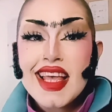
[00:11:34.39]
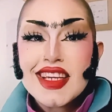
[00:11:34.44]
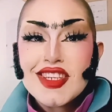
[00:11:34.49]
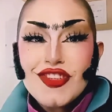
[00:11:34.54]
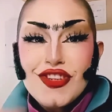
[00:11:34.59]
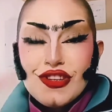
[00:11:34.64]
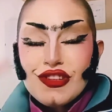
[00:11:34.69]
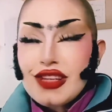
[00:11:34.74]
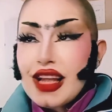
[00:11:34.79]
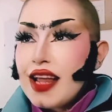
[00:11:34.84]

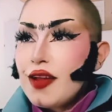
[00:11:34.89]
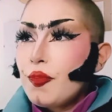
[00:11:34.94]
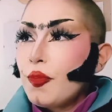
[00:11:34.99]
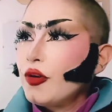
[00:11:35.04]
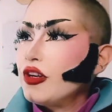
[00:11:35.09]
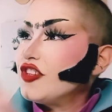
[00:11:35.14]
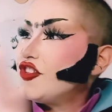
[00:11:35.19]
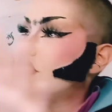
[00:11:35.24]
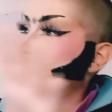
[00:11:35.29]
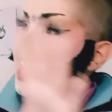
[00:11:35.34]
just like
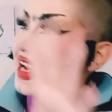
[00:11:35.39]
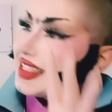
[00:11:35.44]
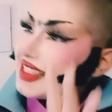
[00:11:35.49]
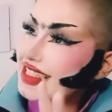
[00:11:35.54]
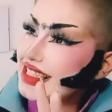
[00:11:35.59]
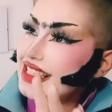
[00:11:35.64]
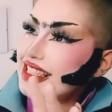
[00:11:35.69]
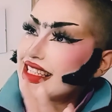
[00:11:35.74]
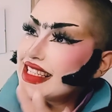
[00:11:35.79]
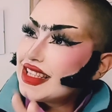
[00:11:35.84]

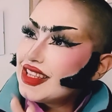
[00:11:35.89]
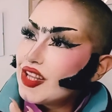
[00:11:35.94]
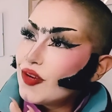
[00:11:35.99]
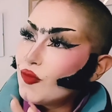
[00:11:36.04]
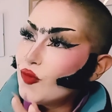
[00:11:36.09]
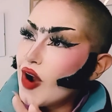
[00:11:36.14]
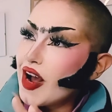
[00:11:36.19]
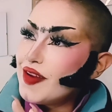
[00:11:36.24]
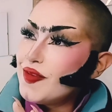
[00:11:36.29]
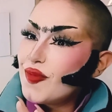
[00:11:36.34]
projected in the
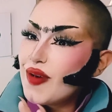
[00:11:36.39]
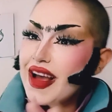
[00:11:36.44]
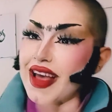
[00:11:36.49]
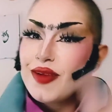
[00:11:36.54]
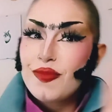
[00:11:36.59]
runway,